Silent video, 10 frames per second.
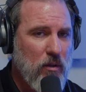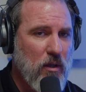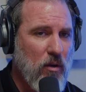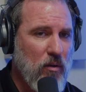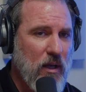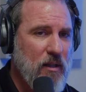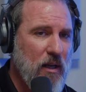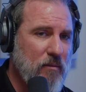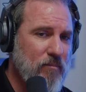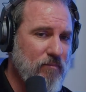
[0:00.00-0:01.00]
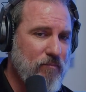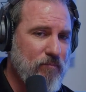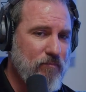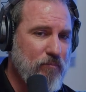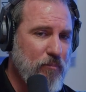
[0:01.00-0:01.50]
you could go get that
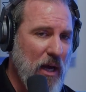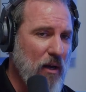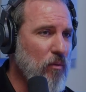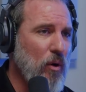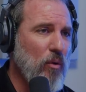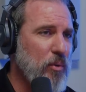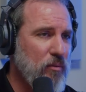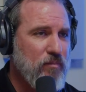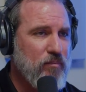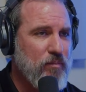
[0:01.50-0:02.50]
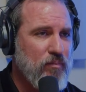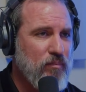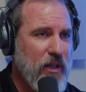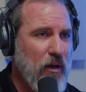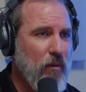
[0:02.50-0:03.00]
battle rope or
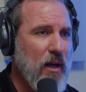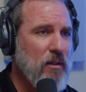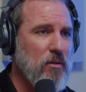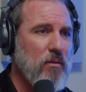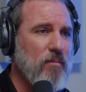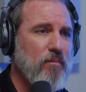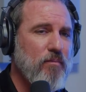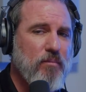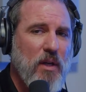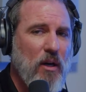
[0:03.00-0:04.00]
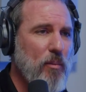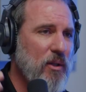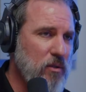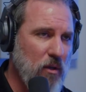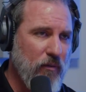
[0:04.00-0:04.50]
TRX or
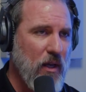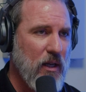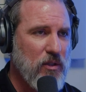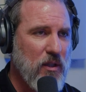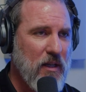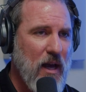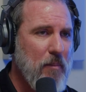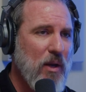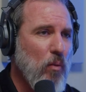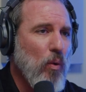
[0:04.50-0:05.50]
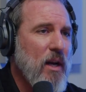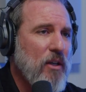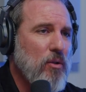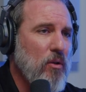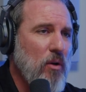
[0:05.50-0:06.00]
kettlebell certification and not make one
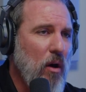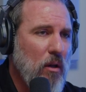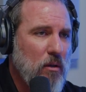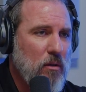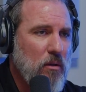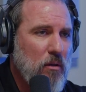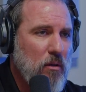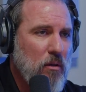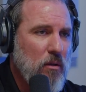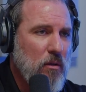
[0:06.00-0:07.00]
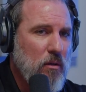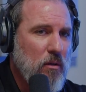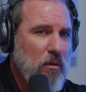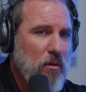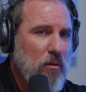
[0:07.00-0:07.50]
extra dollar
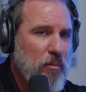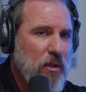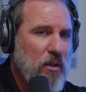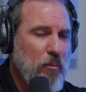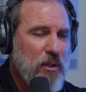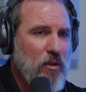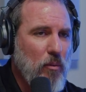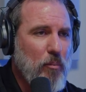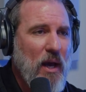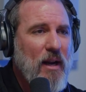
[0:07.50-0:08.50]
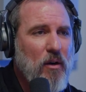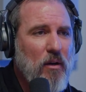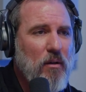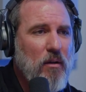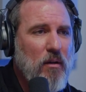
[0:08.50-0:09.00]
but you're
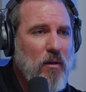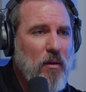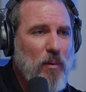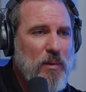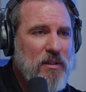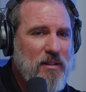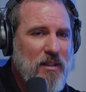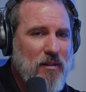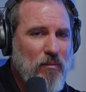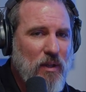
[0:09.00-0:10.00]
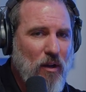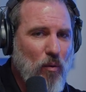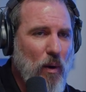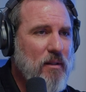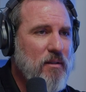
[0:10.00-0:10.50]
better, but doesn't
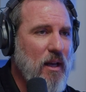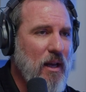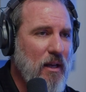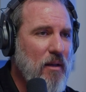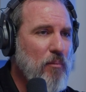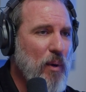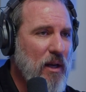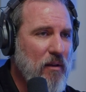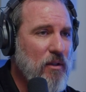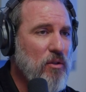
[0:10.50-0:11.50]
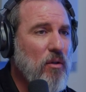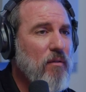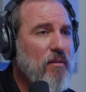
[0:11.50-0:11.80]
equate to any benefit. There's no